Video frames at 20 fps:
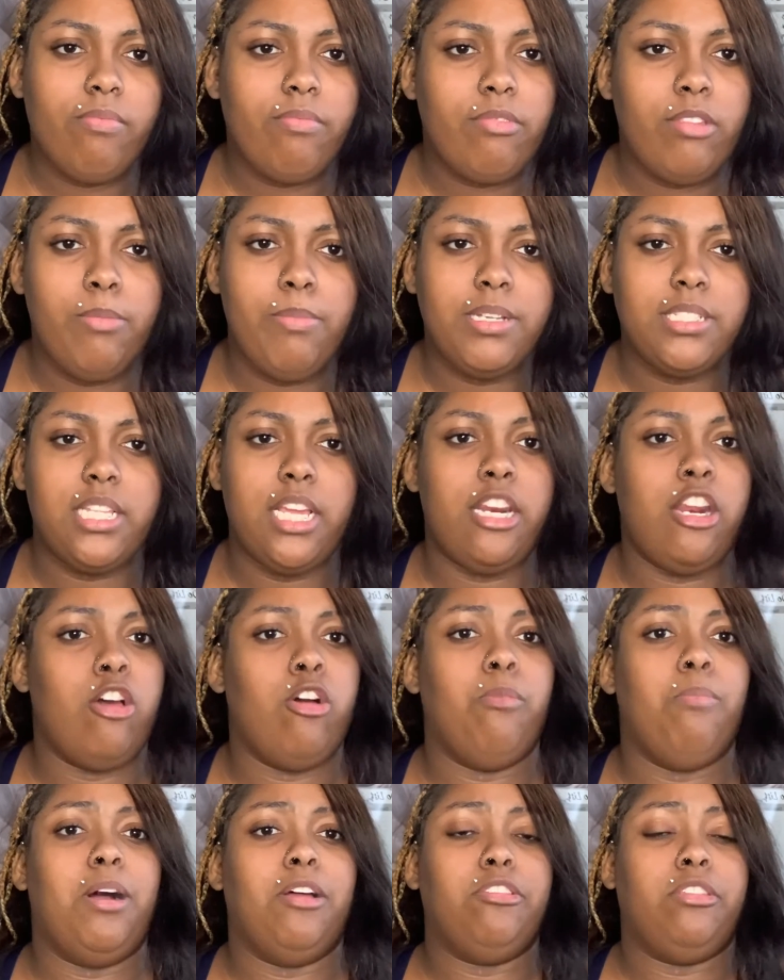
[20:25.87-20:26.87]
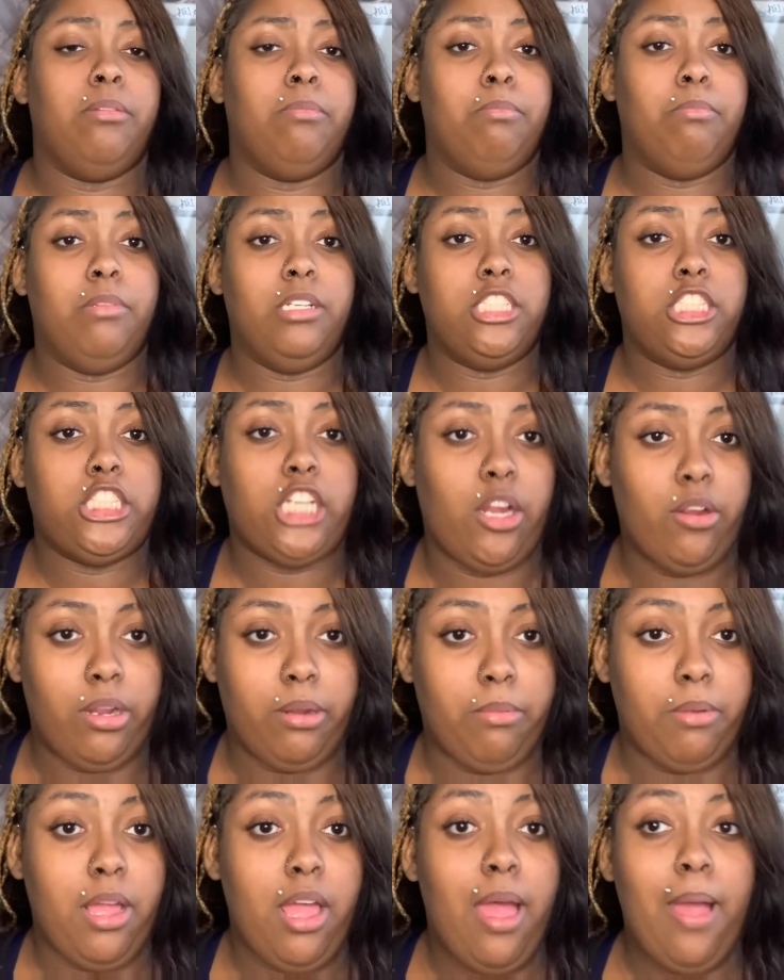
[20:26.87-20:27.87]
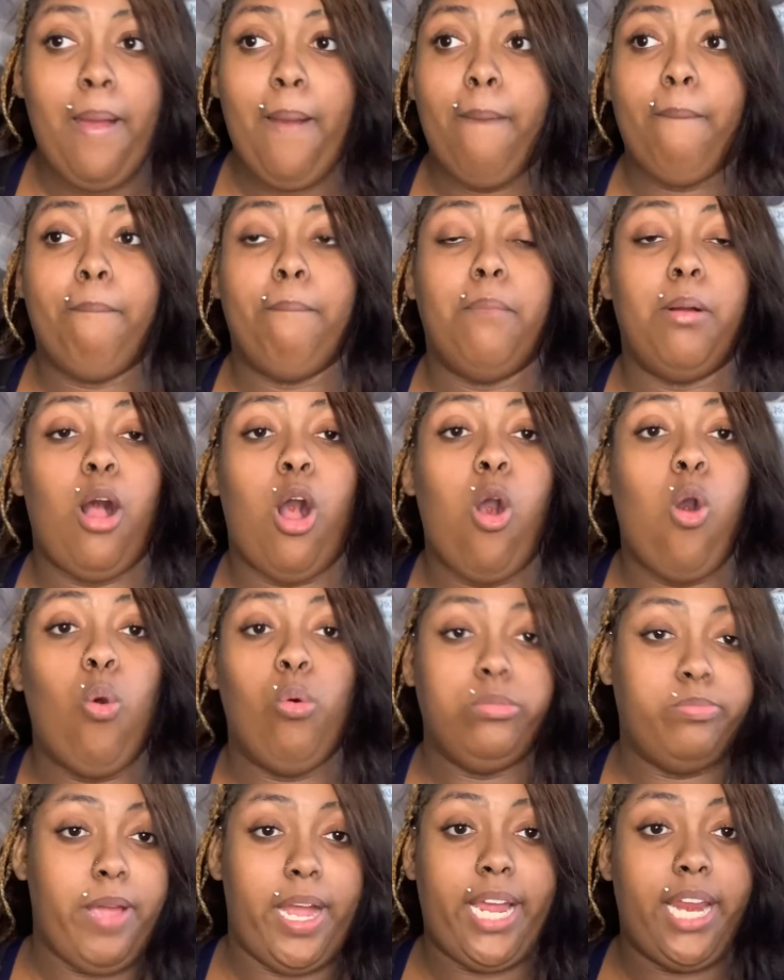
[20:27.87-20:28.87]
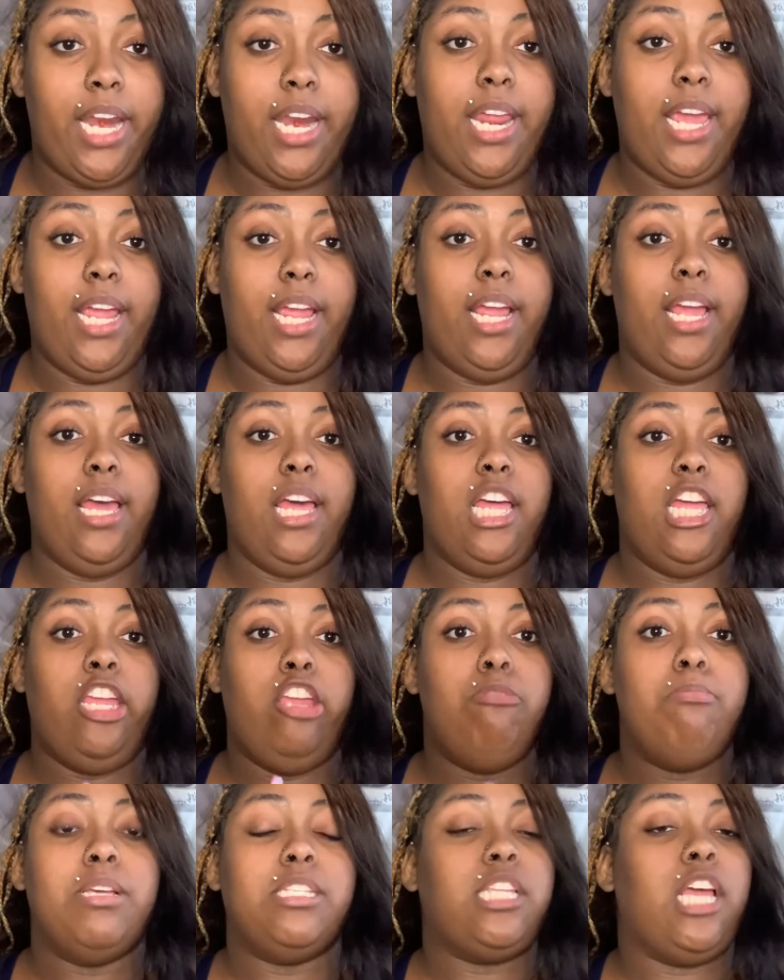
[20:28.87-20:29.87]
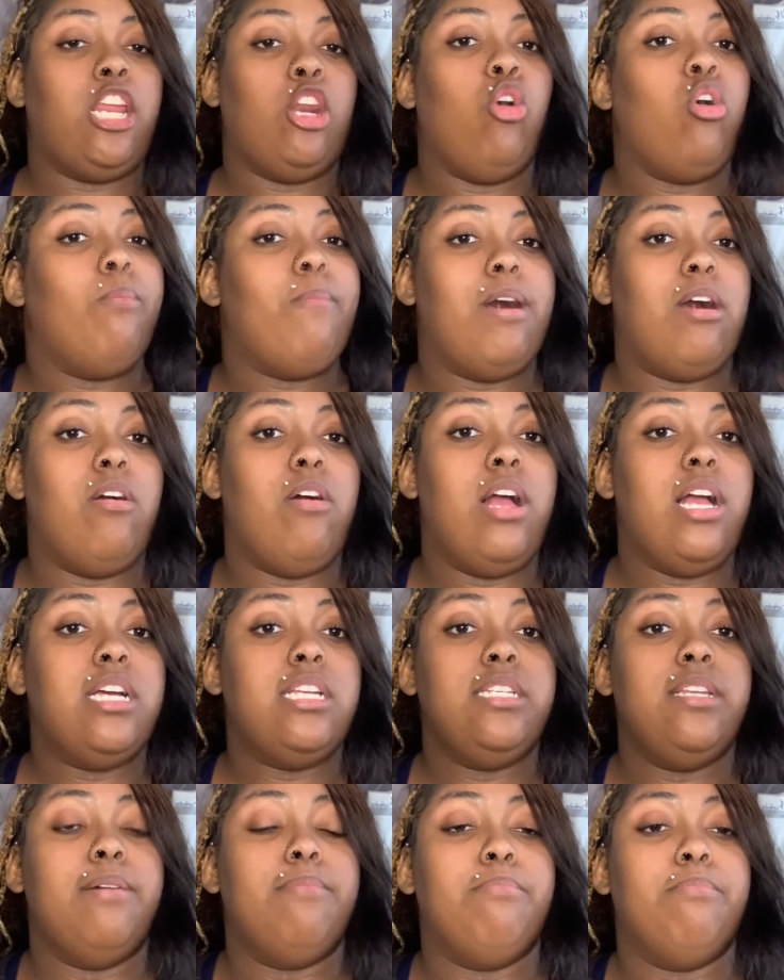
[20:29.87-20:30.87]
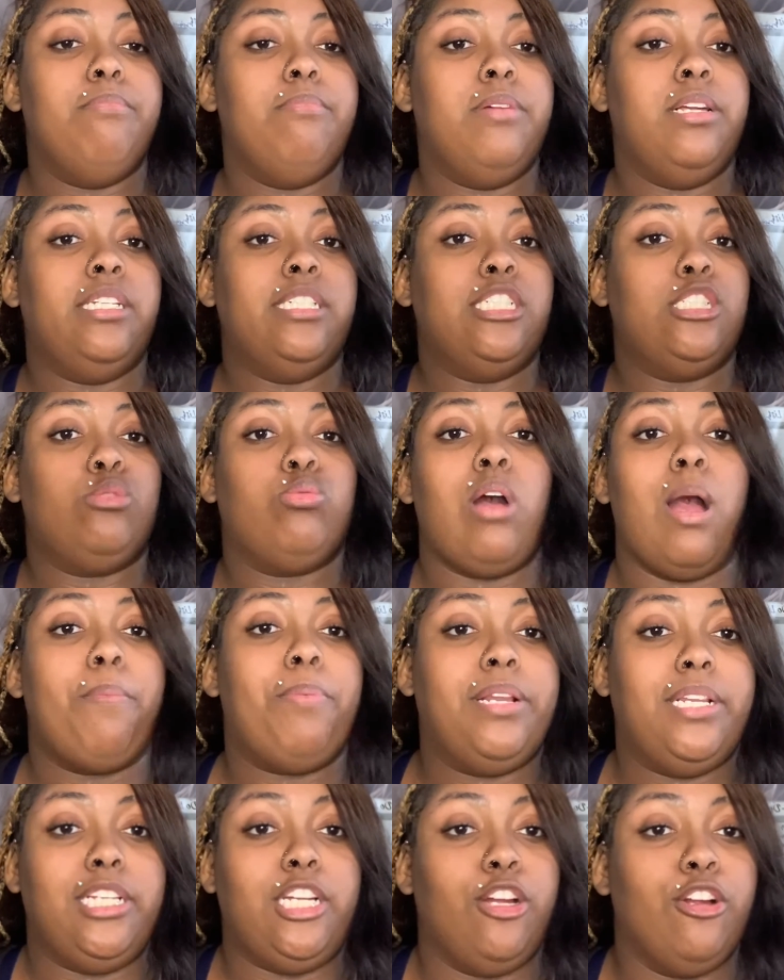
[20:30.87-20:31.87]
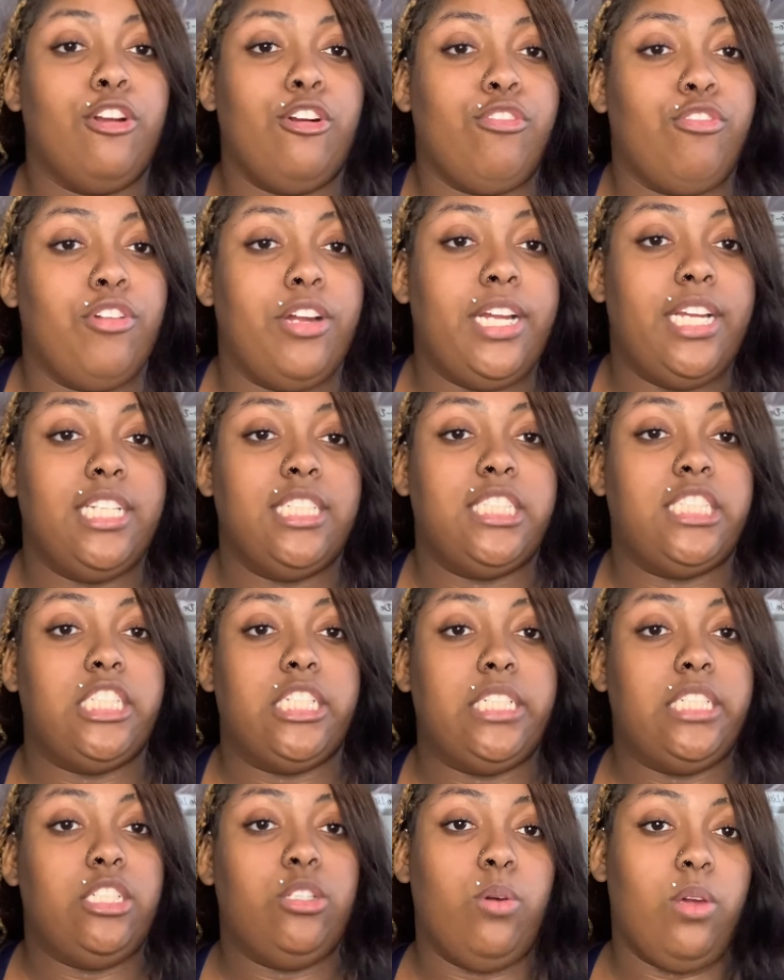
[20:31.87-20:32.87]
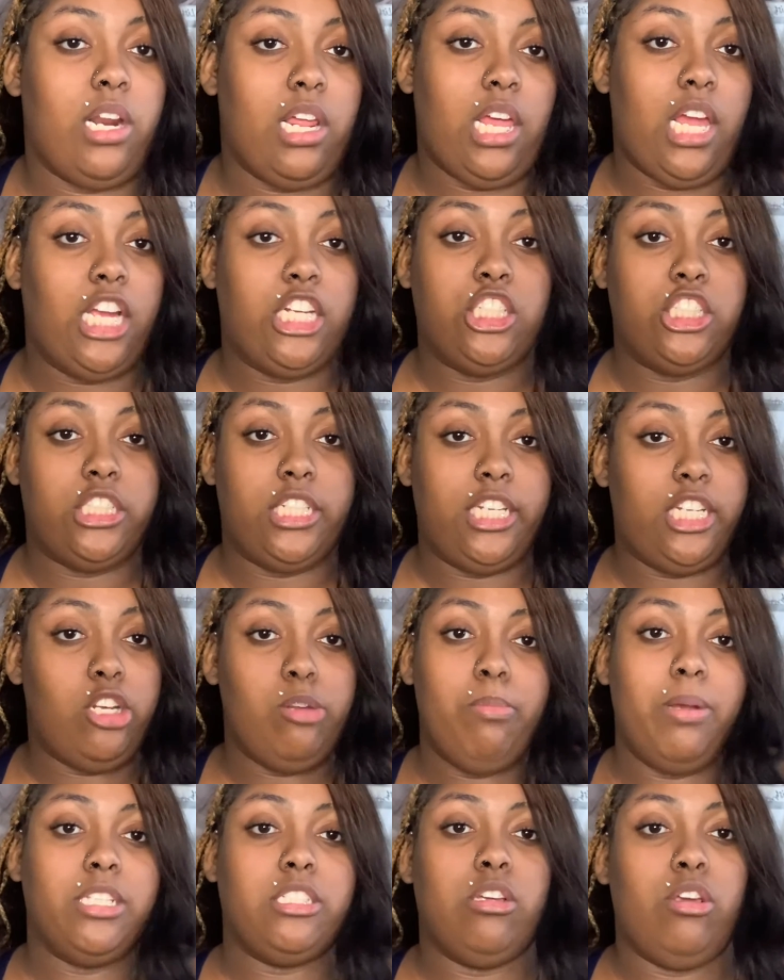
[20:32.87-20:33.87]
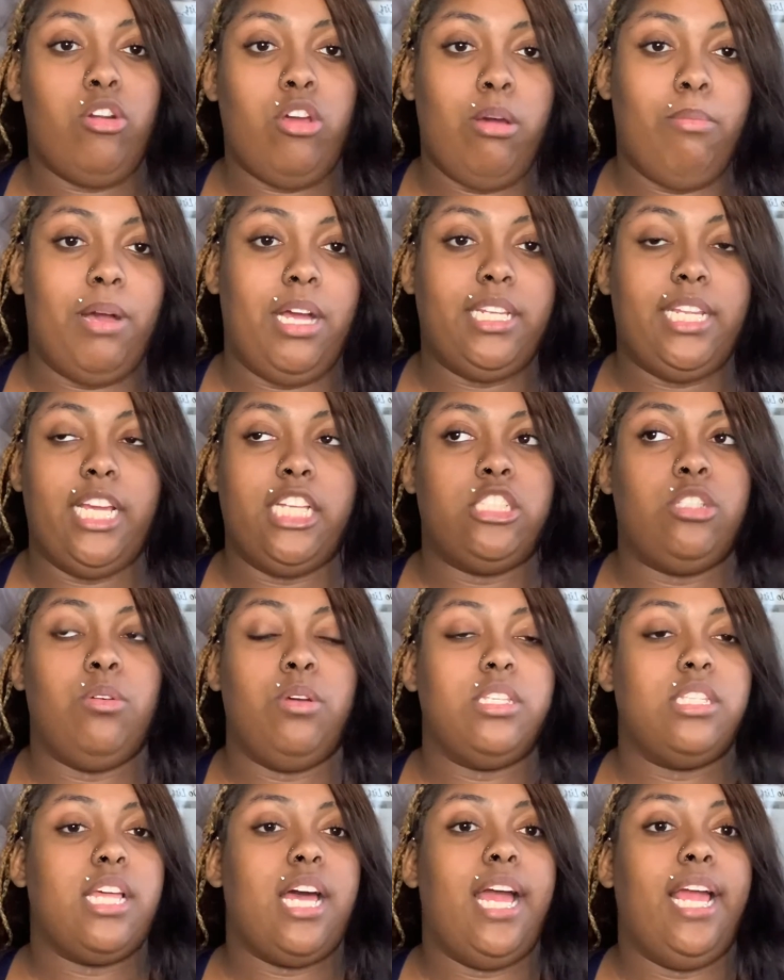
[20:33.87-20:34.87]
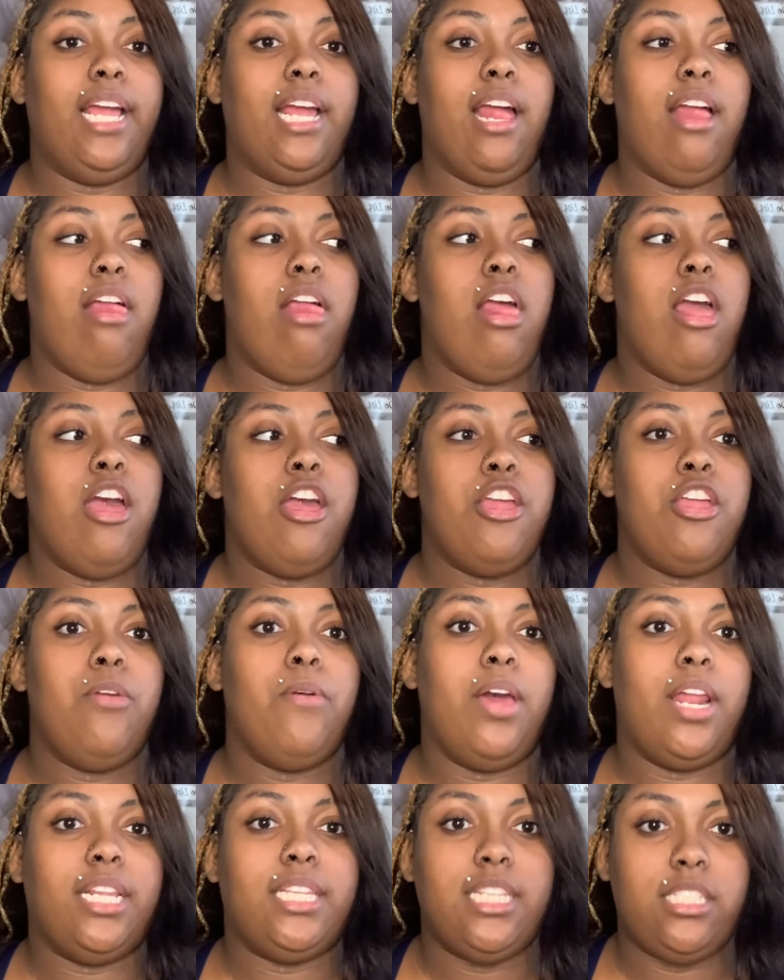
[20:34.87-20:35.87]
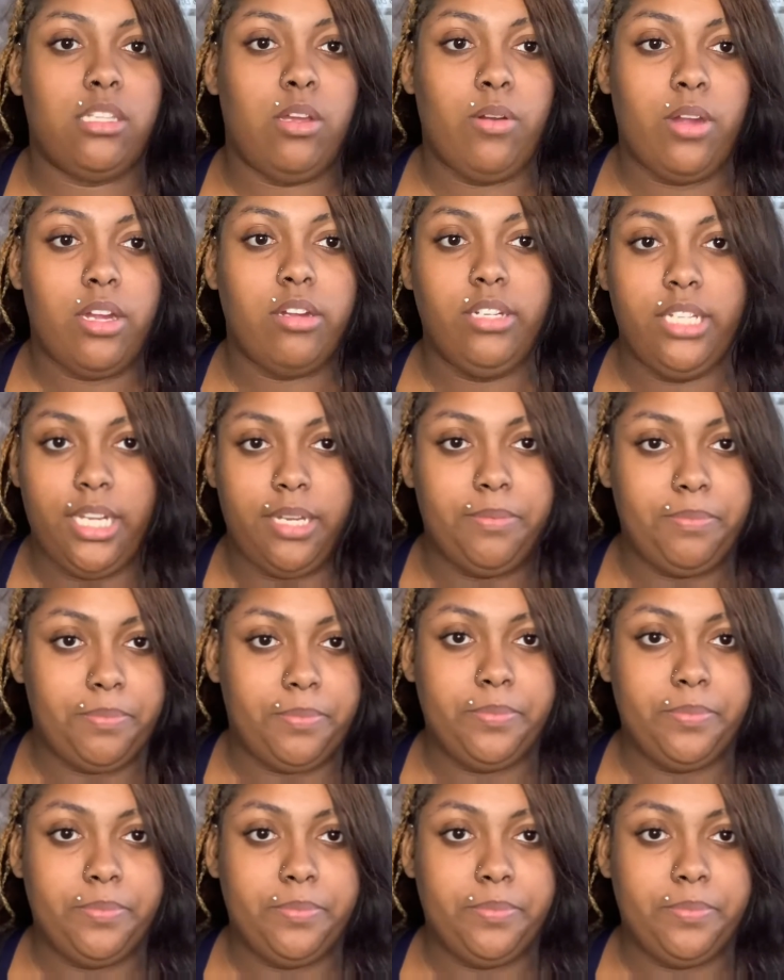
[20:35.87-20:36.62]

You must ain't know about them sharing hoes back in the day. You must ain't know about them swapping girlfriends and doing all that extra shit. You must not know about that. So it's like, you act like that's gonna hurt him.